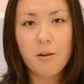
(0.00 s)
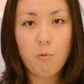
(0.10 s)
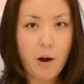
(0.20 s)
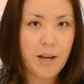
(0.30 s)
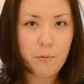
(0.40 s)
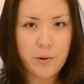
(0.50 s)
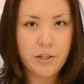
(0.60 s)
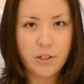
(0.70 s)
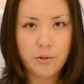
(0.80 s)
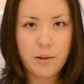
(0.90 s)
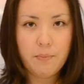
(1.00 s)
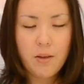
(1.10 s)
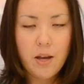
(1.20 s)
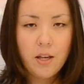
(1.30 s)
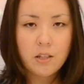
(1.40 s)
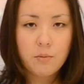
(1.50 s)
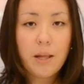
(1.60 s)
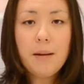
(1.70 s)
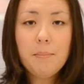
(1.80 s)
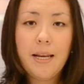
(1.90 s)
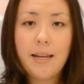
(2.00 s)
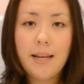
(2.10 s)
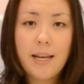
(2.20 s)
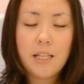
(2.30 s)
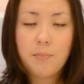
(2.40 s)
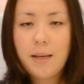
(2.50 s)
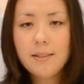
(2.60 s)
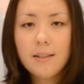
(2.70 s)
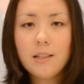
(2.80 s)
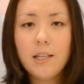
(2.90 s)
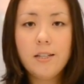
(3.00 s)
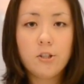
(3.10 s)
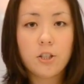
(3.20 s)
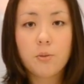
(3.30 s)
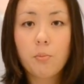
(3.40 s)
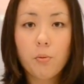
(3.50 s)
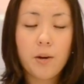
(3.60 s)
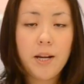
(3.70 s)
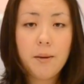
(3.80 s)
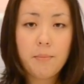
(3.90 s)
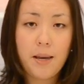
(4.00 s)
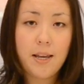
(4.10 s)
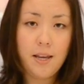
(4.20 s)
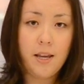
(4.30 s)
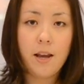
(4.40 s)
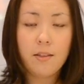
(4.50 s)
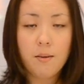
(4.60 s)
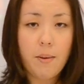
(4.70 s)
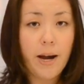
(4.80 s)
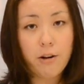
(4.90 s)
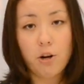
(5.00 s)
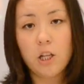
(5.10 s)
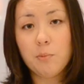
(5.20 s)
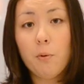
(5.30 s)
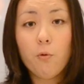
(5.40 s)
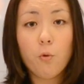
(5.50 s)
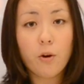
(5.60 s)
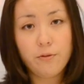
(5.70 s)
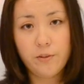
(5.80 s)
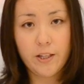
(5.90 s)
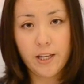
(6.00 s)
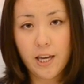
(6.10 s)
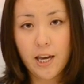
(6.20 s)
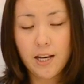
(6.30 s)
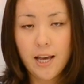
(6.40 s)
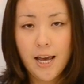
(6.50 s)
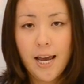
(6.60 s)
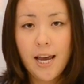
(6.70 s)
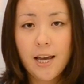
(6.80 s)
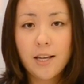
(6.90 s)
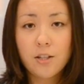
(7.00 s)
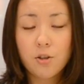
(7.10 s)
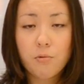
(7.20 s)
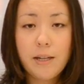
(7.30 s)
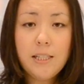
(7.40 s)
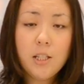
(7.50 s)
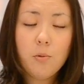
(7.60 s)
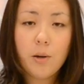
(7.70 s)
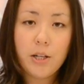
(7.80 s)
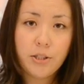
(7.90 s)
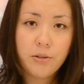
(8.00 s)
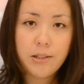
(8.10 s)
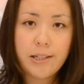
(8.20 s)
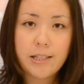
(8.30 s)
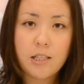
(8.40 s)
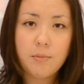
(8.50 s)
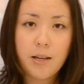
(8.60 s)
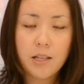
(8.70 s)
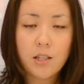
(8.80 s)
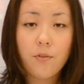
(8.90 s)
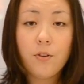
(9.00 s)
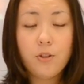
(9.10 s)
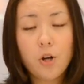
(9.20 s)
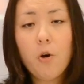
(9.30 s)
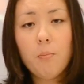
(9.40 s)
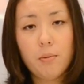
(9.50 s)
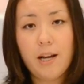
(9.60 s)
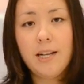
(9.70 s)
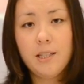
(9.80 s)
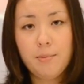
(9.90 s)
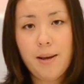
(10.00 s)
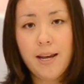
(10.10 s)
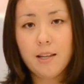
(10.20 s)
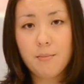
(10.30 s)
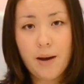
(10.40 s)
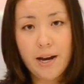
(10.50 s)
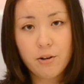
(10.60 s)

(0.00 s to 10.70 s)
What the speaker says: and why you want to do it. So blind baking is basically just pre-baking the pie crust before filling it. And the reason you want to do this is because if you don't blind bake the pie